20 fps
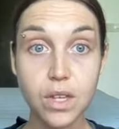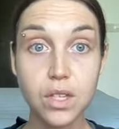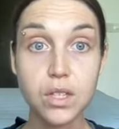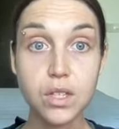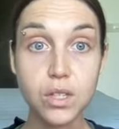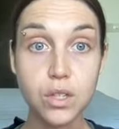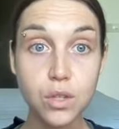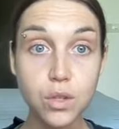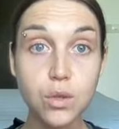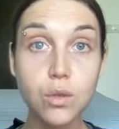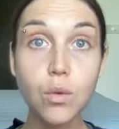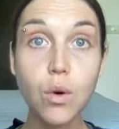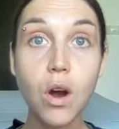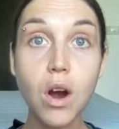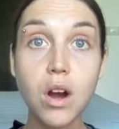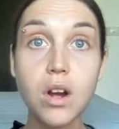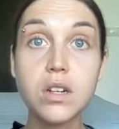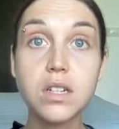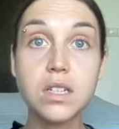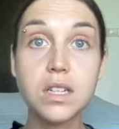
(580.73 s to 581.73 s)
You
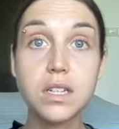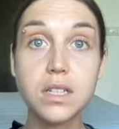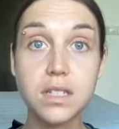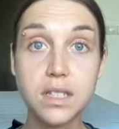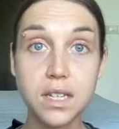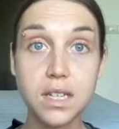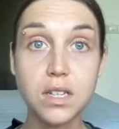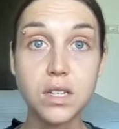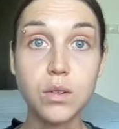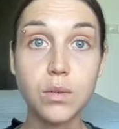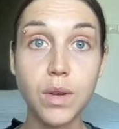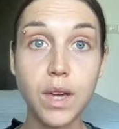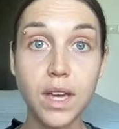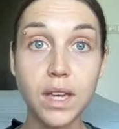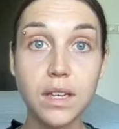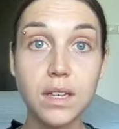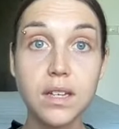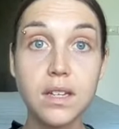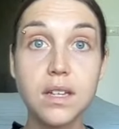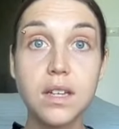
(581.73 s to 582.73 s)
aren't
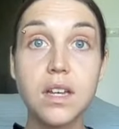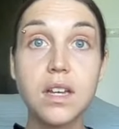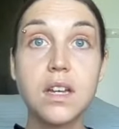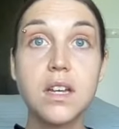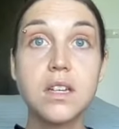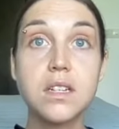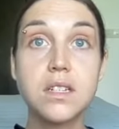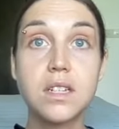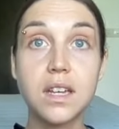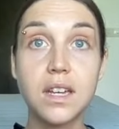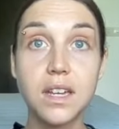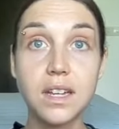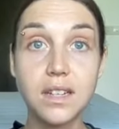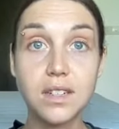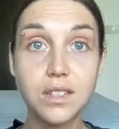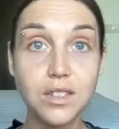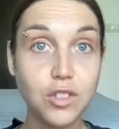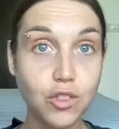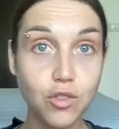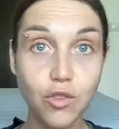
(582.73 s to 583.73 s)
continuing to
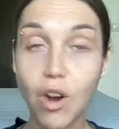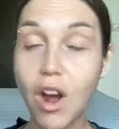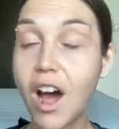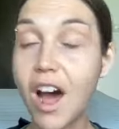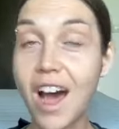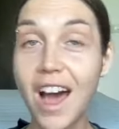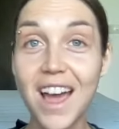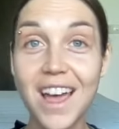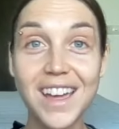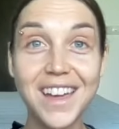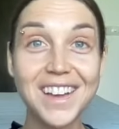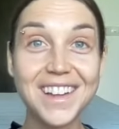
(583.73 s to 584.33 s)
try